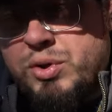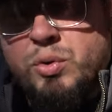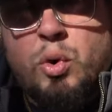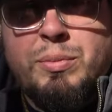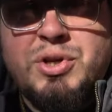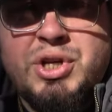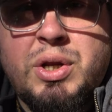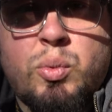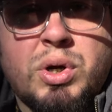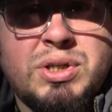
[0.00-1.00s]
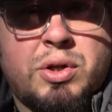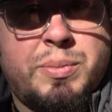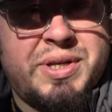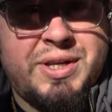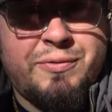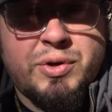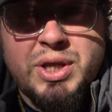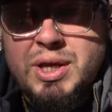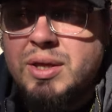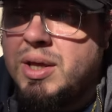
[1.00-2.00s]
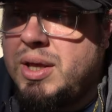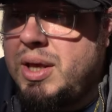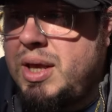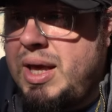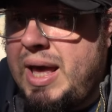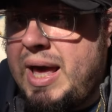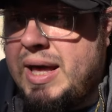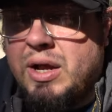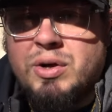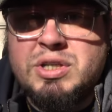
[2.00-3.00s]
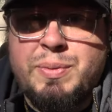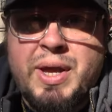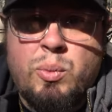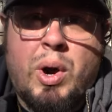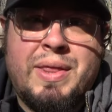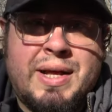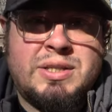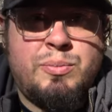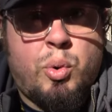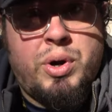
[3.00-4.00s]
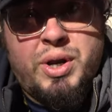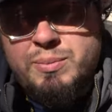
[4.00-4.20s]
their coin machine works a little bit differently, and I'll explain why that's important in